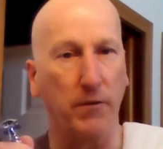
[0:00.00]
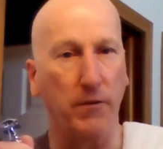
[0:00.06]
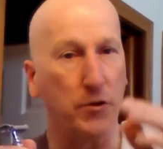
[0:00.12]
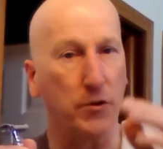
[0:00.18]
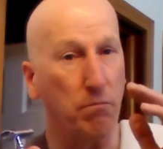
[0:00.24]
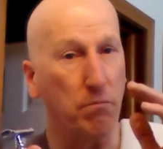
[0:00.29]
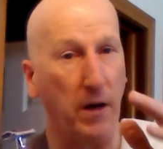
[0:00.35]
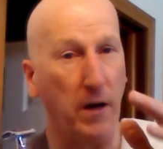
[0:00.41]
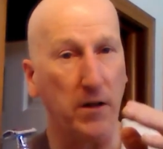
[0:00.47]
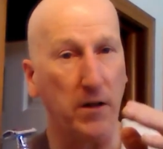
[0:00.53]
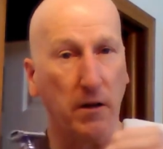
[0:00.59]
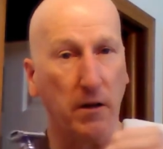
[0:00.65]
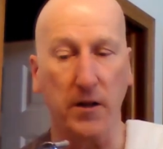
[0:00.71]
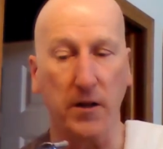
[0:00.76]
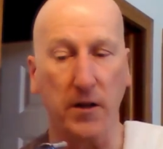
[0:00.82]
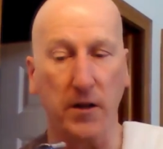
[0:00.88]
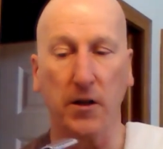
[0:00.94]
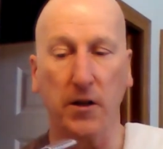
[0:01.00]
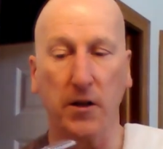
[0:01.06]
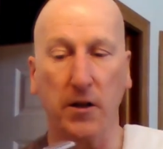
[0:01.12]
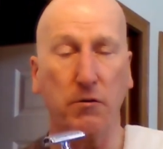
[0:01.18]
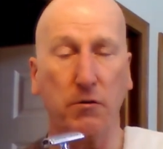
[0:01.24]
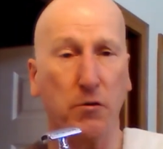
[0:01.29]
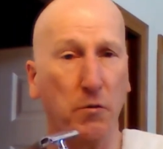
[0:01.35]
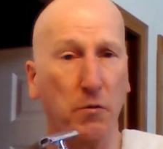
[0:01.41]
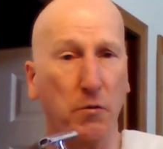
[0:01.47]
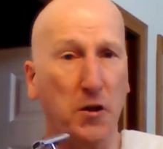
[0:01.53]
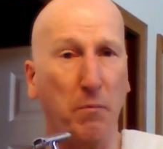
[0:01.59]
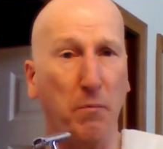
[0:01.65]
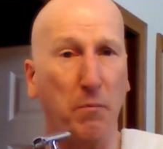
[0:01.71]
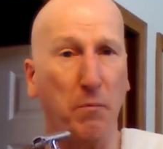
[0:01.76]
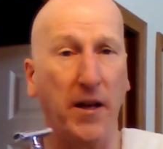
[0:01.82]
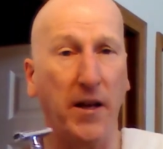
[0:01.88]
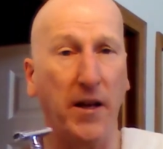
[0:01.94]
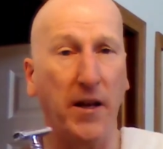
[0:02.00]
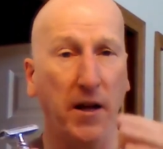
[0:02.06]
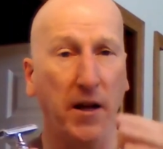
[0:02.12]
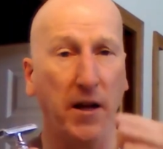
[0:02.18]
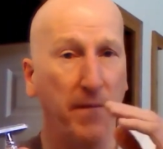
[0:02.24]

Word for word: It's right there in the sweet spot.